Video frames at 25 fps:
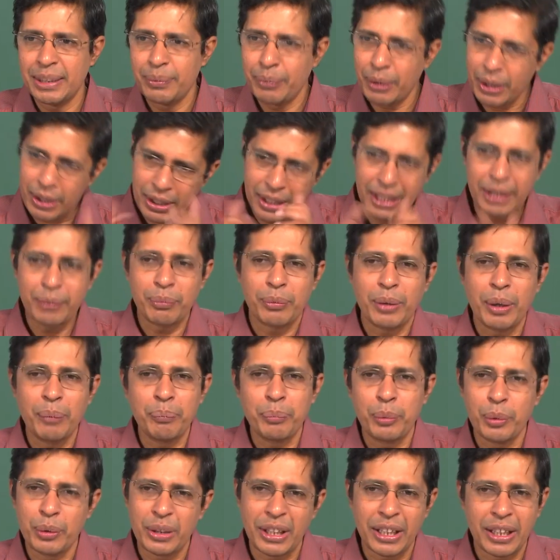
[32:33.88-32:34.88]
neighbor,
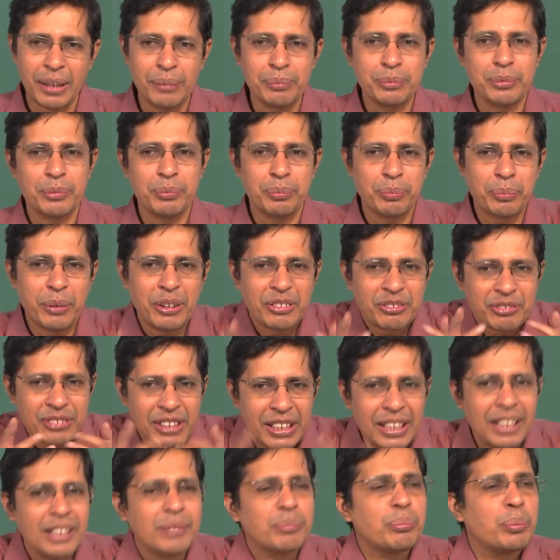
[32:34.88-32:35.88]
compute a com
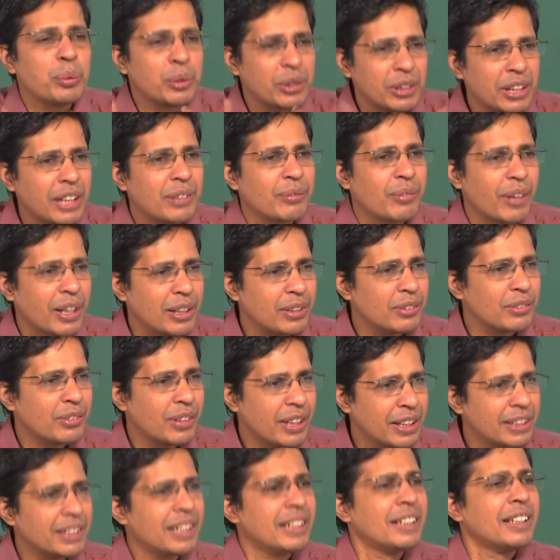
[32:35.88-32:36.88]
function and put that value.
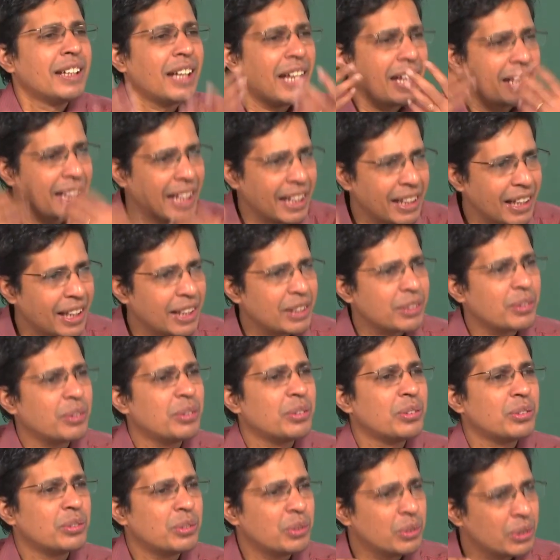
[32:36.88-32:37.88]
And then again I will
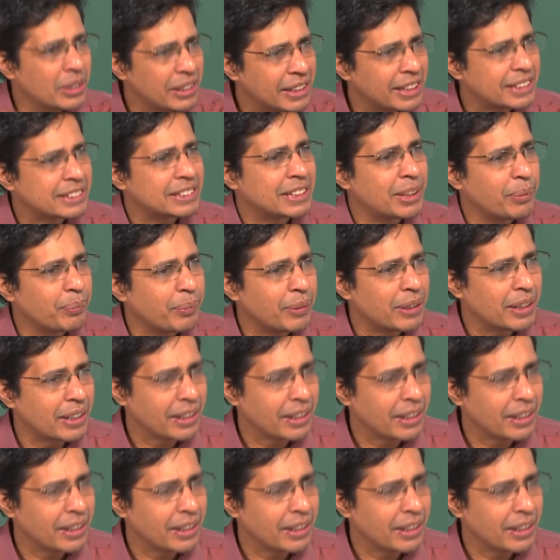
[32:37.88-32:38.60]
go do the next step.